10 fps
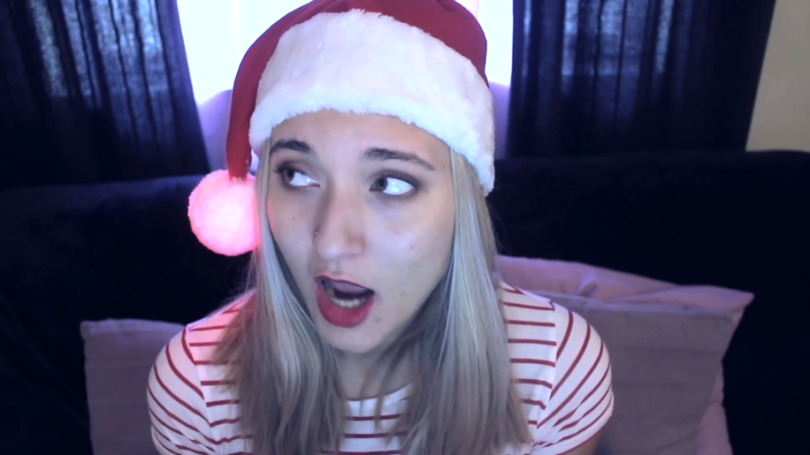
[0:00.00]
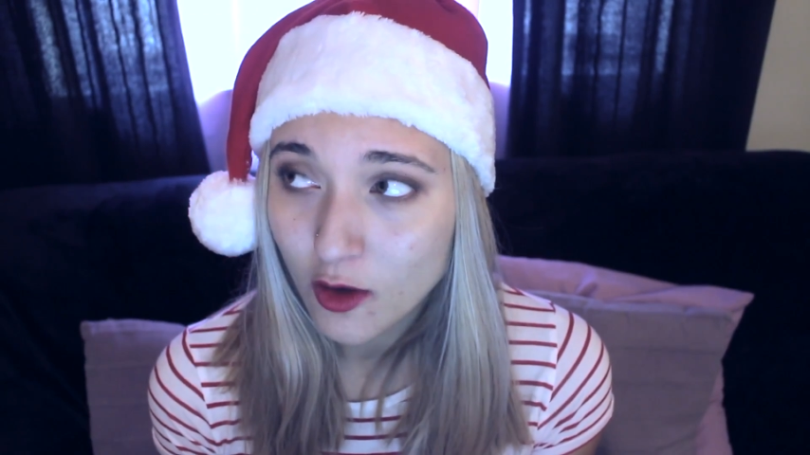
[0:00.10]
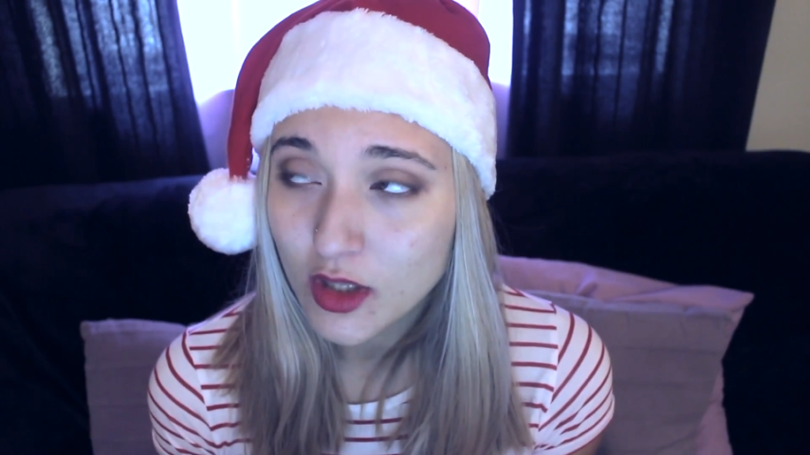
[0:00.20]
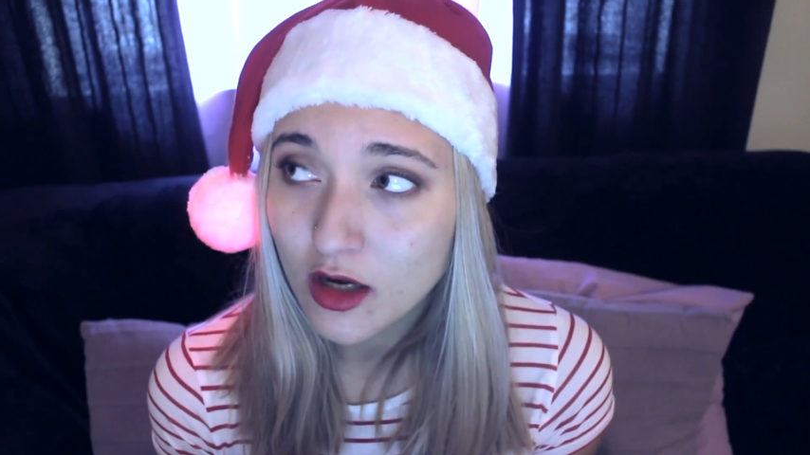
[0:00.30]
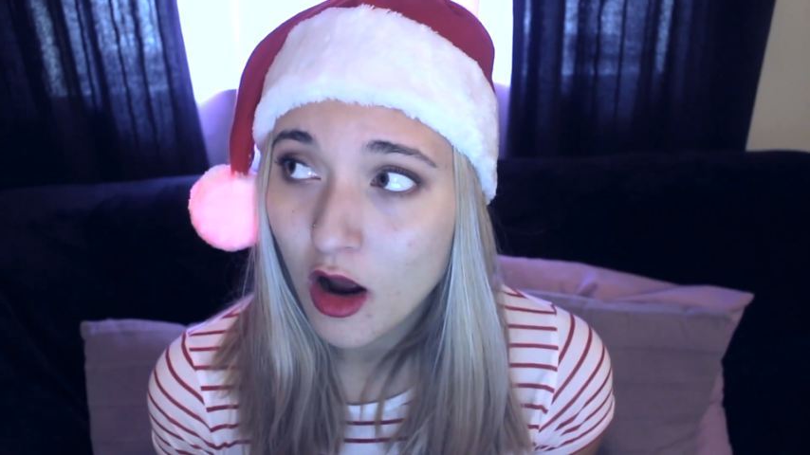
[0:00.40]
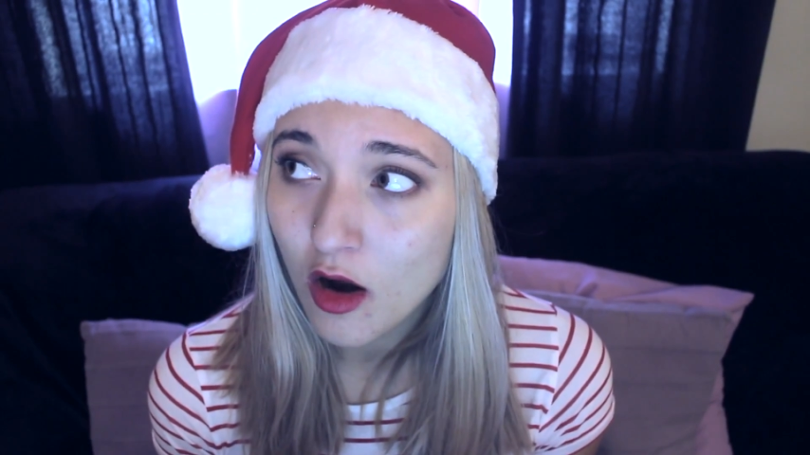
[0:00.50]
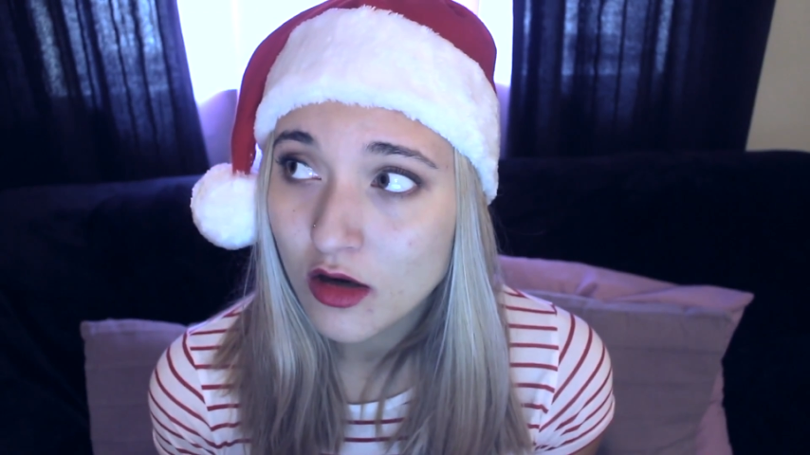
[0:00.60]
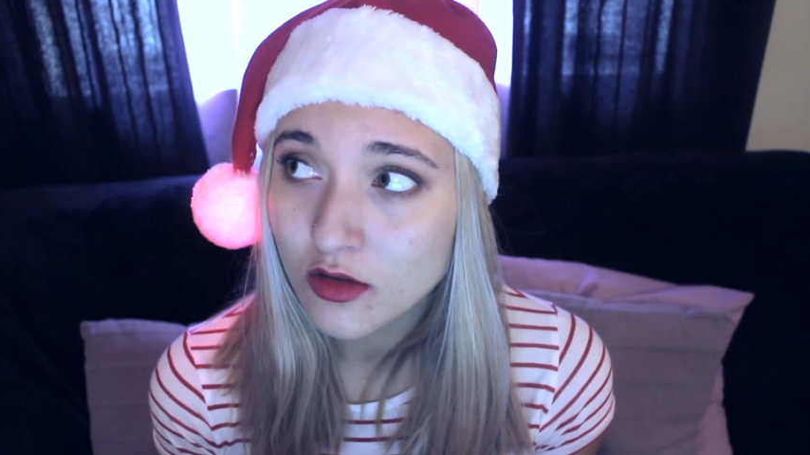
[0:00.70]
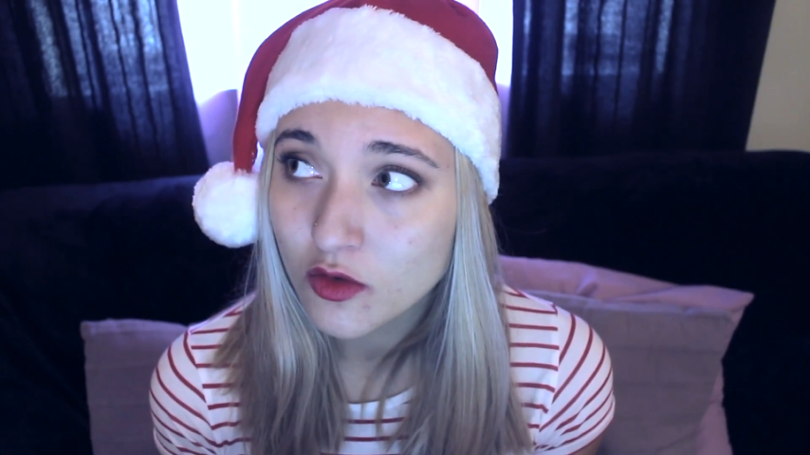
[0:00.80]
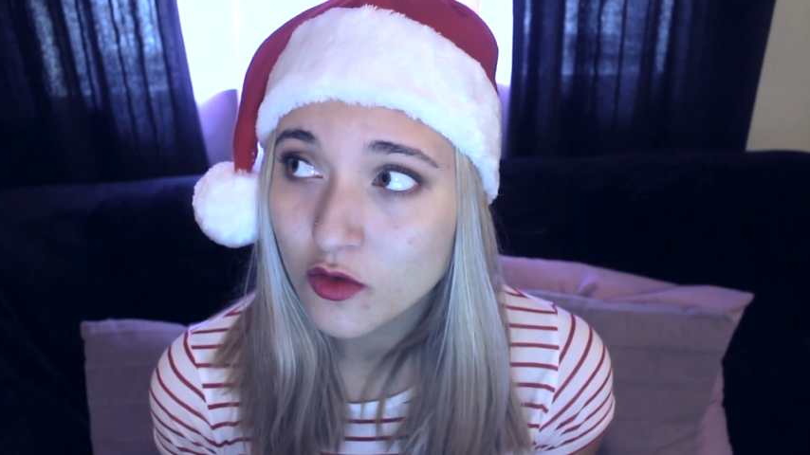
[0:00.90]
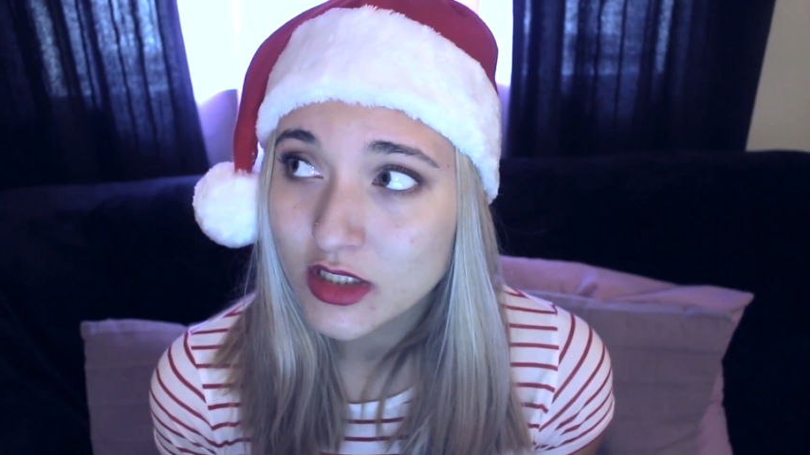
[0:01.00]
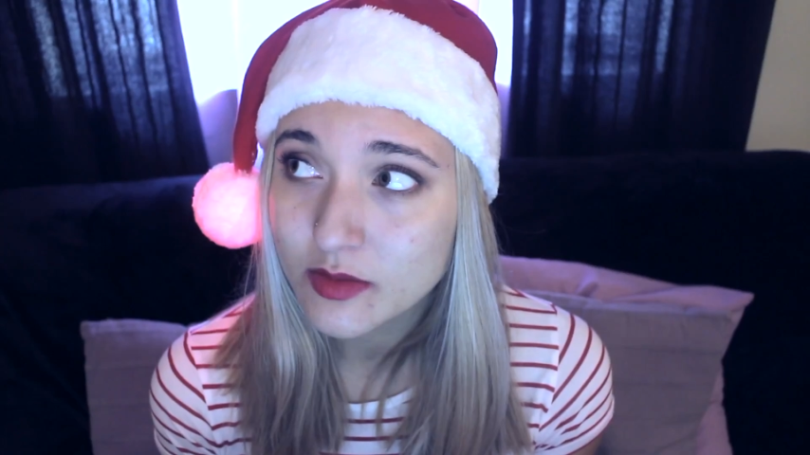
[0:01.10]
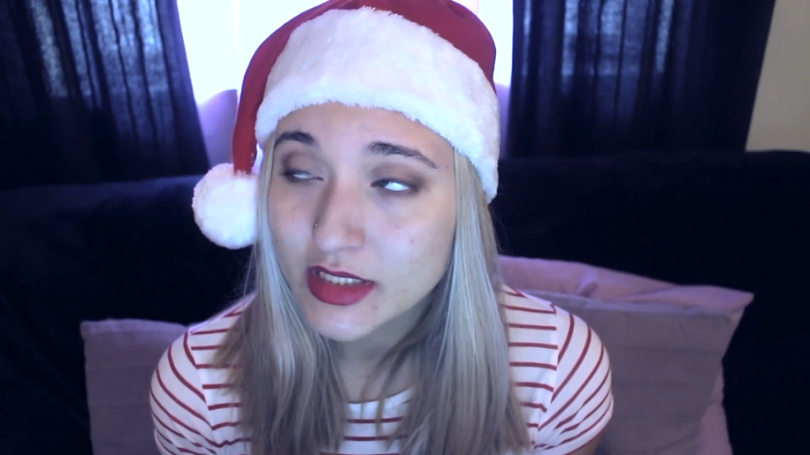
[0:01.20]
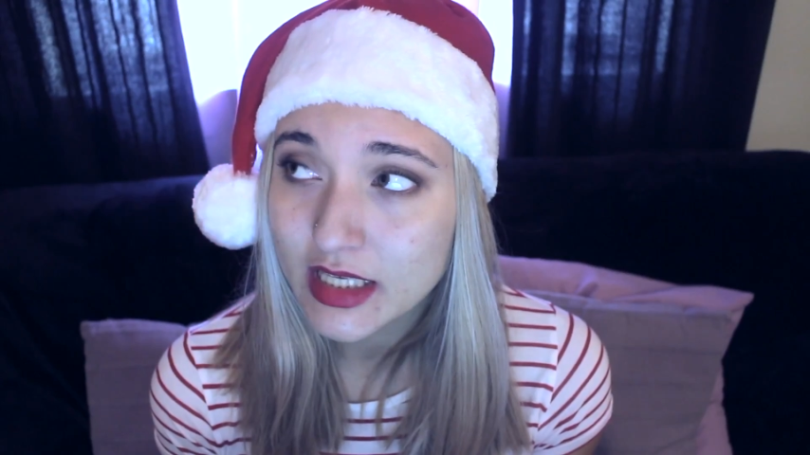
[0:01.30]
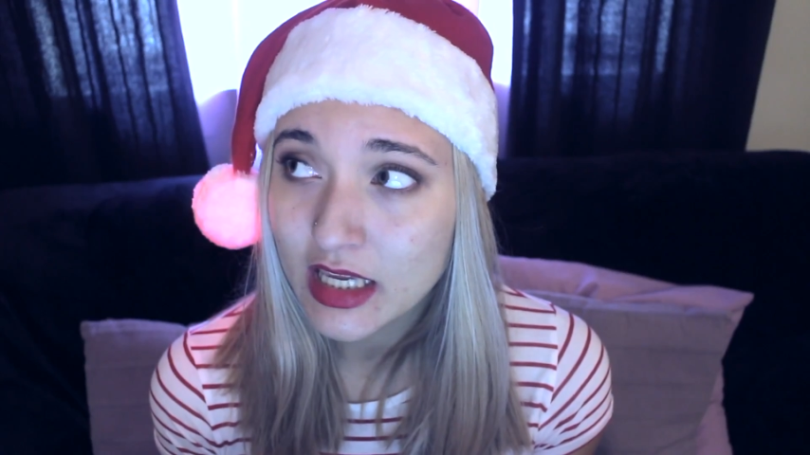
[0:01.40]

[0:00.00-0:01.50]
I know that on Christmas